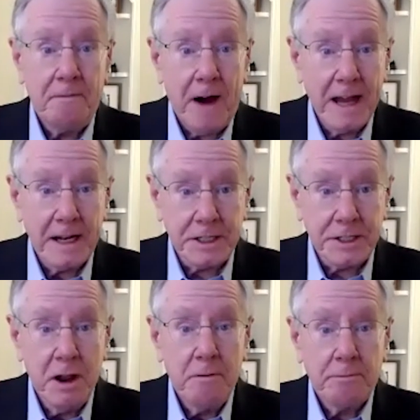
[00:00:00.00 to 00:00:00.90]

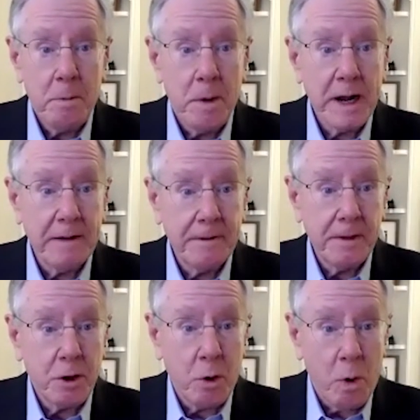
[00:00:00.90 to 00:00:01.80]
violence from whatever
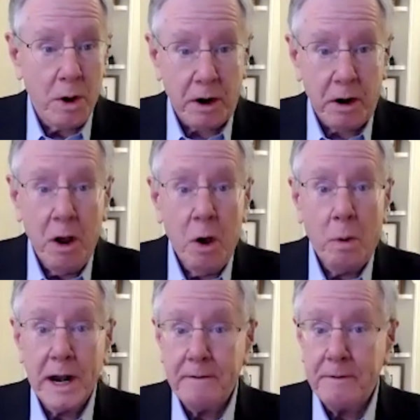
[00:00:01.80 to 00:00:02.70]
the quarter,
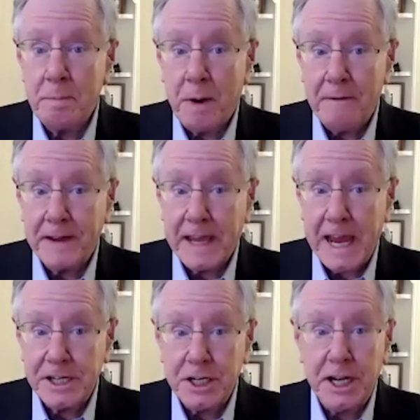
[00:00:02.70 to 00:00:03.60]
whatever the
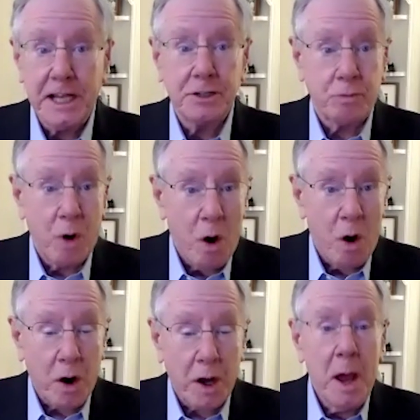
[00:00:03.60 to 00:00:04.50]
provocation, is
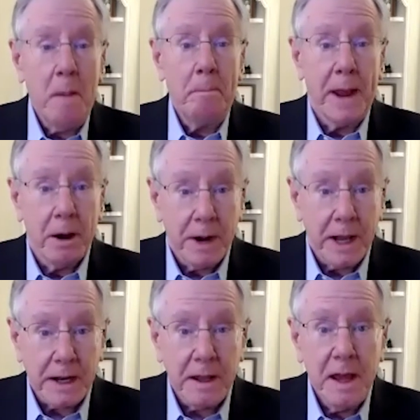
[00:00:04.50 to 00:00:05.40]
wrong,
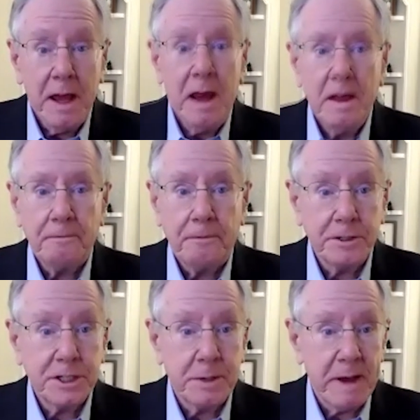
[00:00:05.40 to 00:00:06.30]
period. The
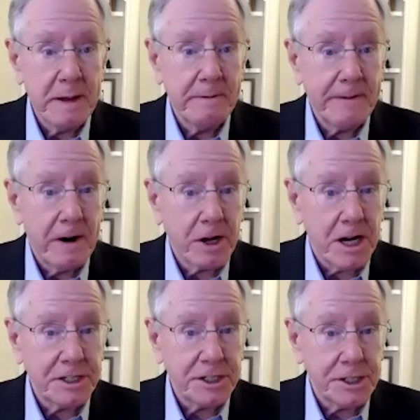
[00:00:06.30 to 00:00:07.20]
First Amendment of our
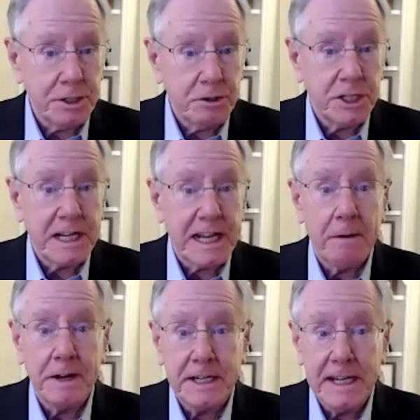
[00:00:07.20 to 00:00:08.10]
Constitution
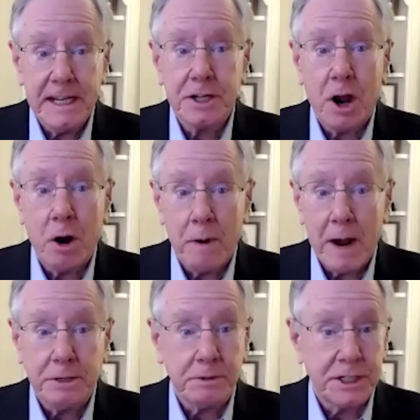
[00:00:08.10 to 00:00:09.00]
guarantees our
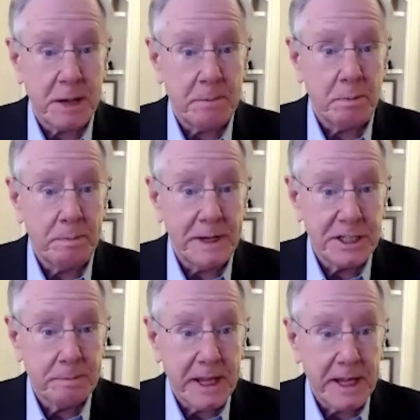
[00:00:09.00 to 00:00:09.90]
right to assemble
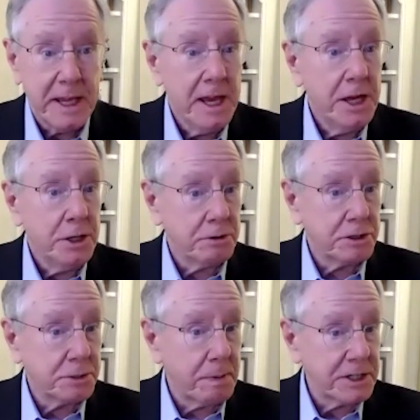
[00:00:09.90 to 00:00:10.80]
peaceably, to
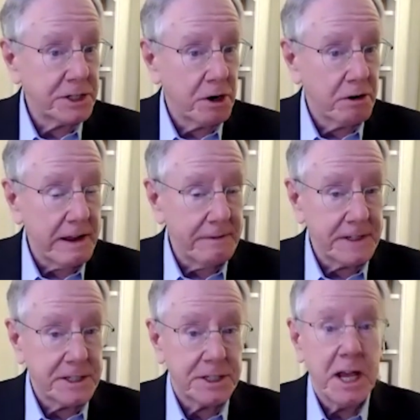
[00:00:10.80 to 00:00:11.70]
express our
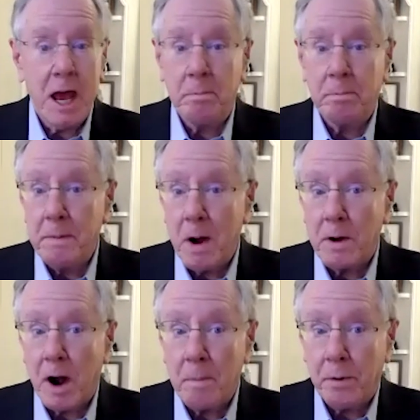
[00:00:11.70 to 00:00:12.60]
grievances, and
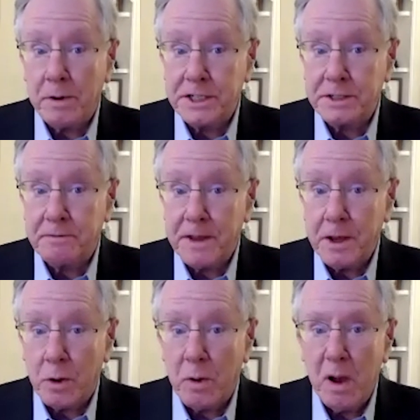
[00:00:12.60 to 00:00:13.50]
promote our points of
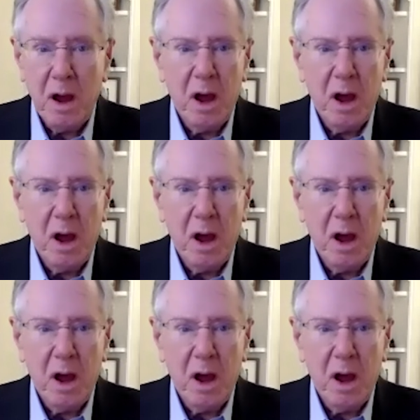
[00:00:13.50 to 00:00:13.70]
view.